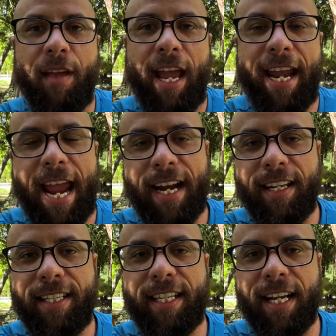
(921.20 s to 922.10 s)
And
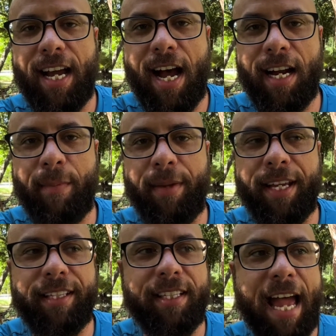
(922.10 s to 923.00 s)
analysts and
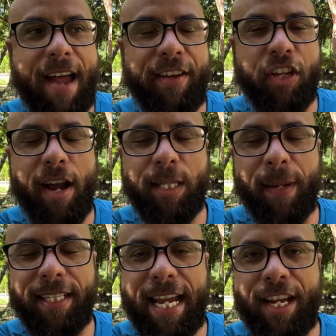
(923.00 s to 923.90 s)
economists having their
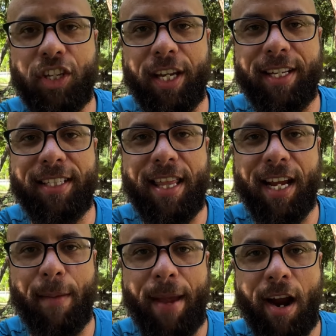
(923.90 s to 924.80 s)
expectations and
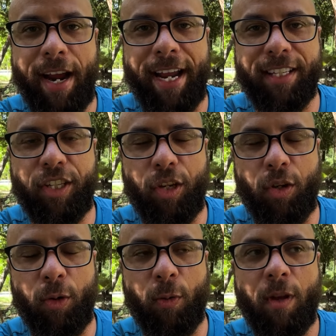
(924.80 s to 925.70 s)
then comparing it
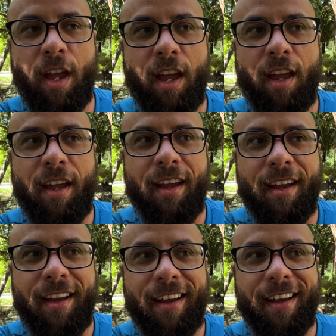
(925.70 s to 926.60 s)
to
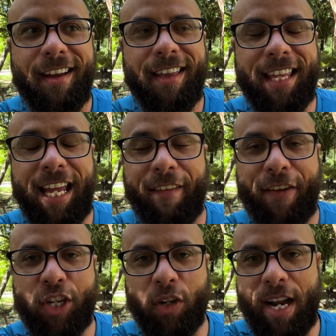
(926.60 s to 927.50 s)
the
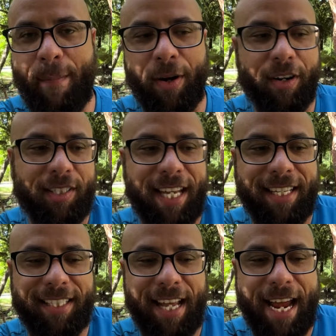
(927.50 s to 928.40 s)
official numbers
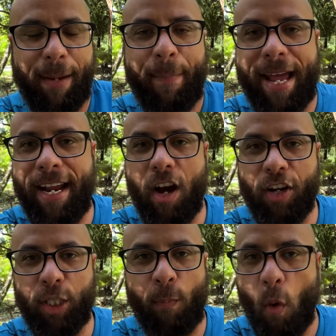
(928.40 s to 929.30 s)
is like betting
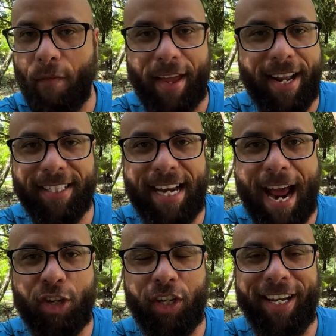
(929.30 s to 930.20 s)
on a sport that doesn't
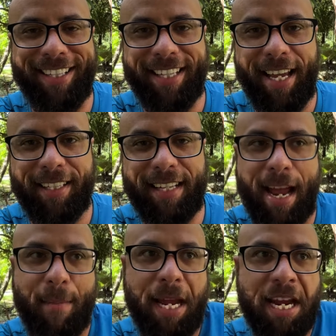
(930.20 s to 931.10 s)
actually exist.
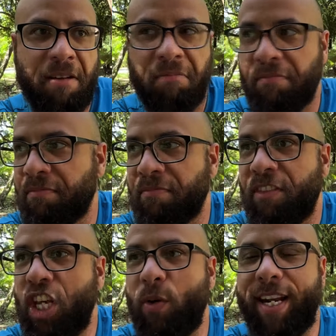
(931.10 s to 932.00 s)
I mean,
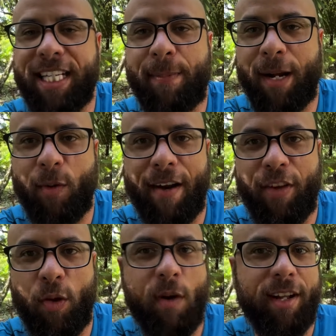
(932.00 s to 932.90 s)
you can expect
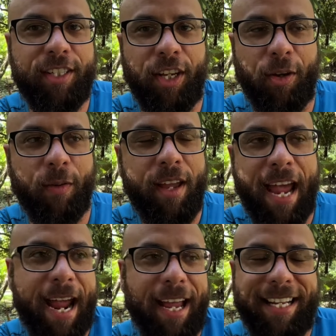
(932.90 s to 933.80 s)
whatever you want to.
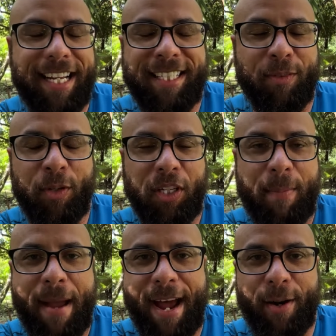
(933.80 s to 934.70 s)
It doesn't
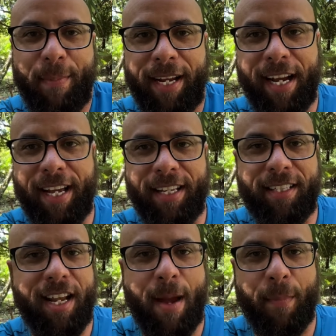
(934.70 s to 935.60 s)
really matter
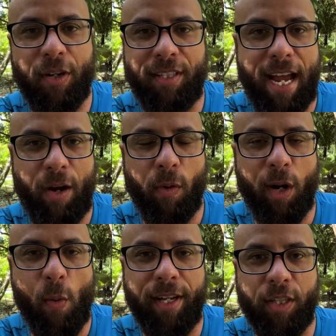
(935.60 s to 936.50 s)
because the numbers that we're
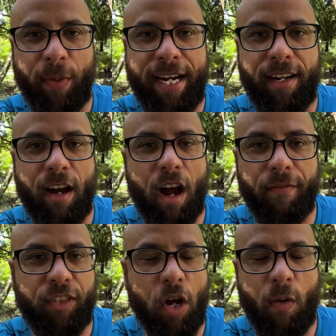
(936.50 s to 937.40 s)
going to read
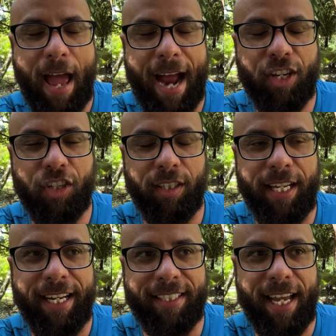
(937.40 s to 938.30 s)
don't
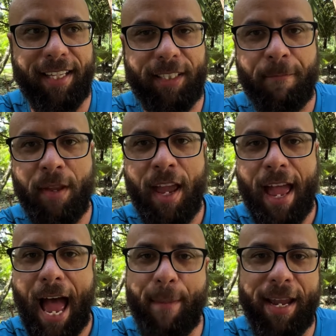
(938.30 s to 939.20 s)
actually exist.
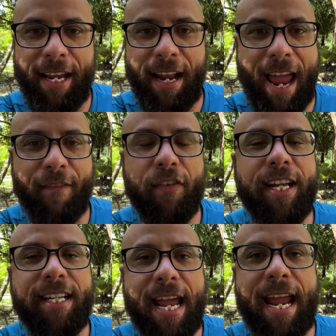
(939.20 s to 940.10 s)
I mean,
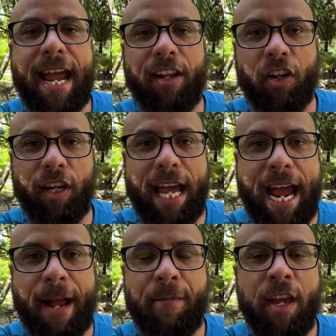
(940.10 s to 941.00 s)
every day I look
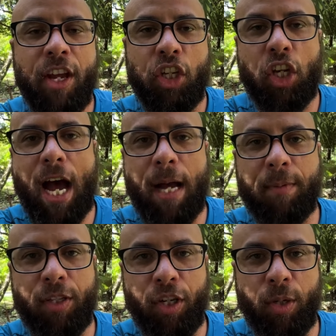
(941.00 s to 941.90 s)
at
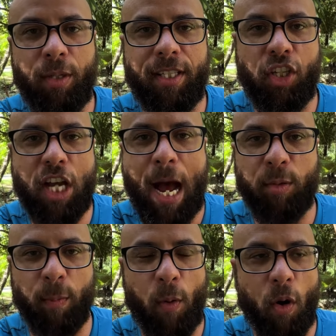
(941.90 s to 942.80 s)
jobs news and
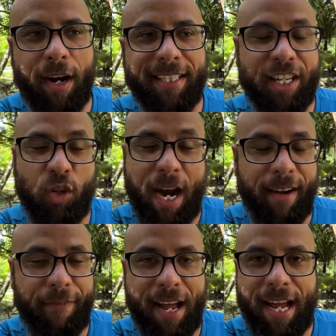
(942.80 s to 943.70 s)
jobs reports and try
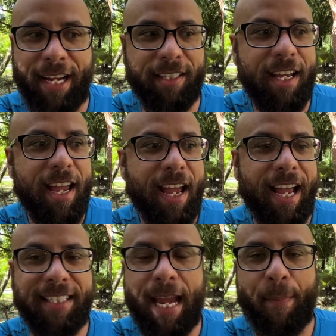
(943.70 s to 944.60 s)
to find
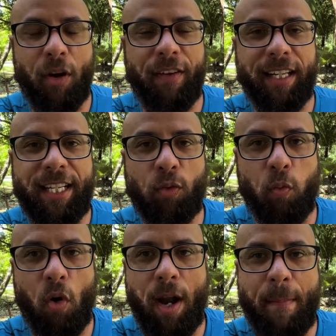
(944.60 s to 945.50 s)
example of at least
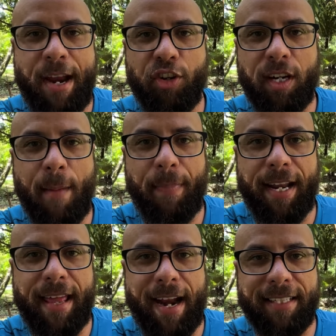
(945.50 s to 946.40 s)
one major
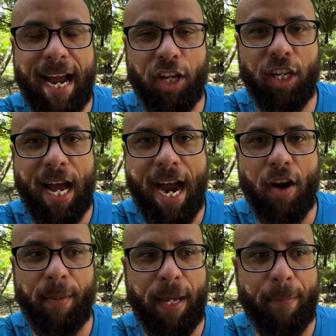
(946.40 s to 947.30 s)
company that is actually
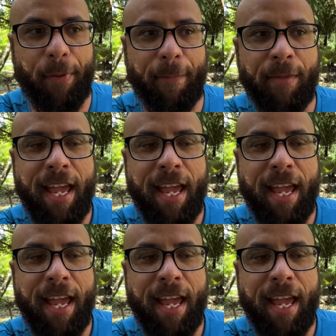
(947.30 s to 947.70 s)
hiring people.